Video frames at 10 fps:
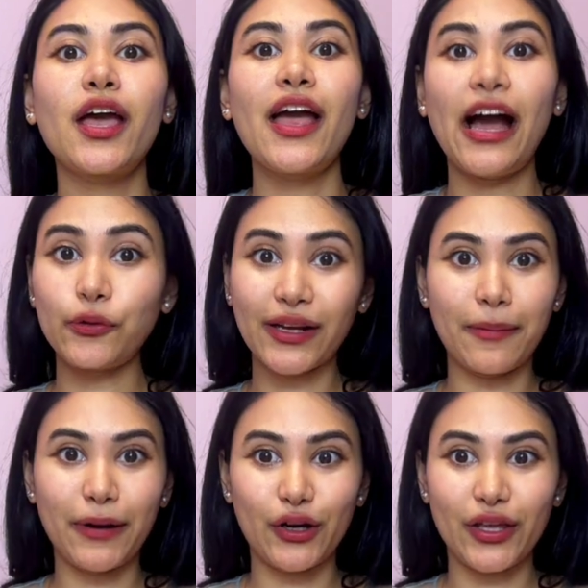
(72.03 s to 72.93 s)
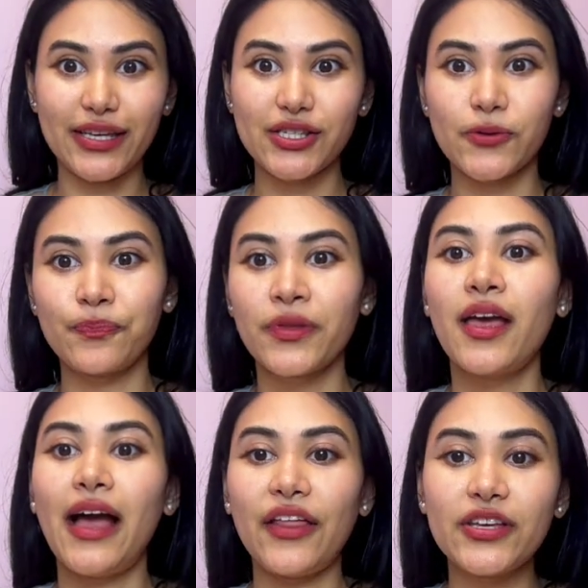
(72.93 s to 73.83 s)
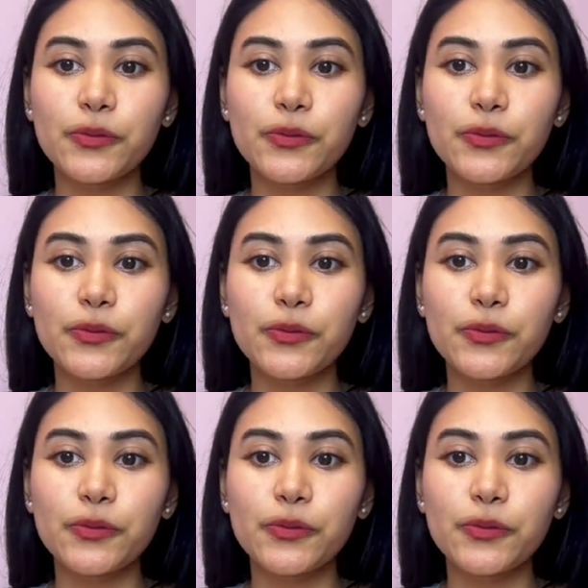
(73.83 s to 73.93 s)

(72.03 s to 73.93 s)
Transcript: How do I compare this? At this